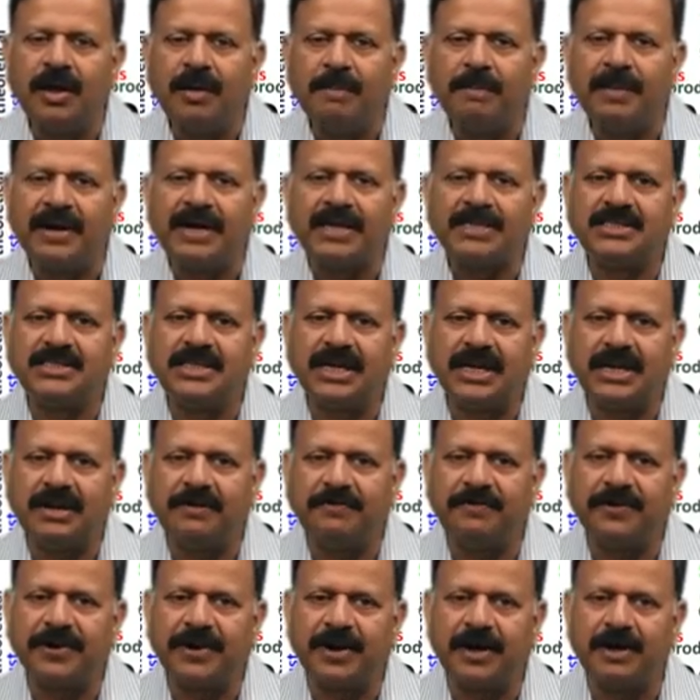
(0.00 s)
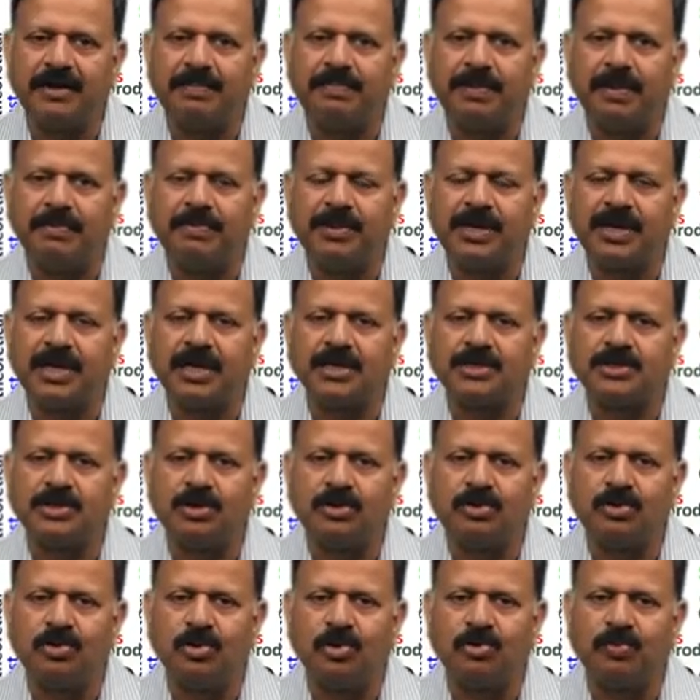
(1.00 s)
But a significant
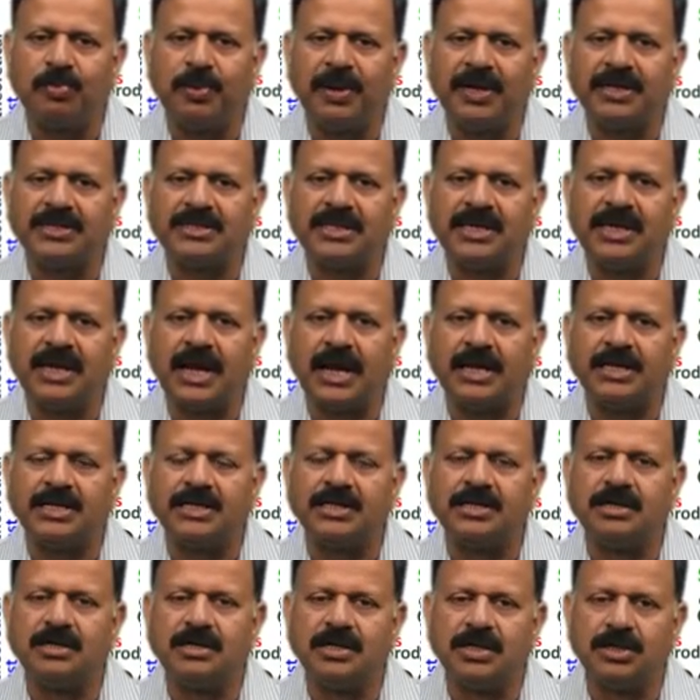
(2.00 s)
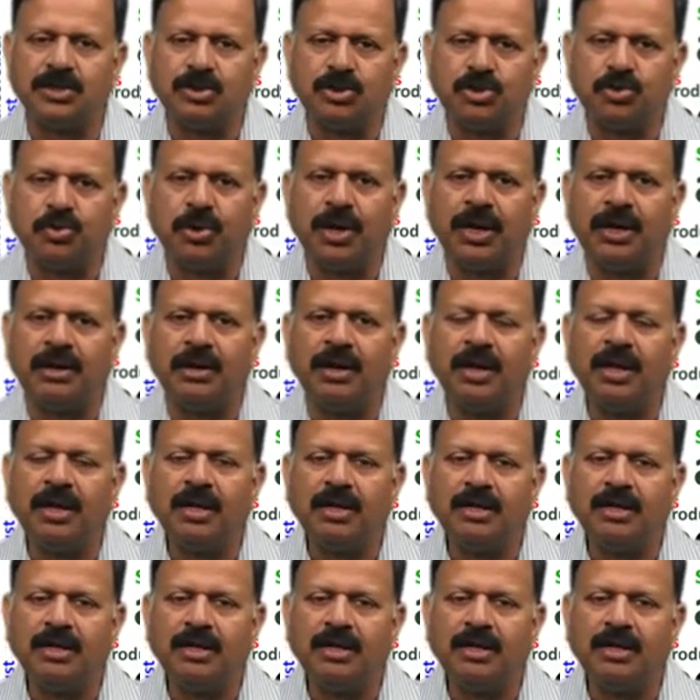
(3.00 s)
publication took place in 1912,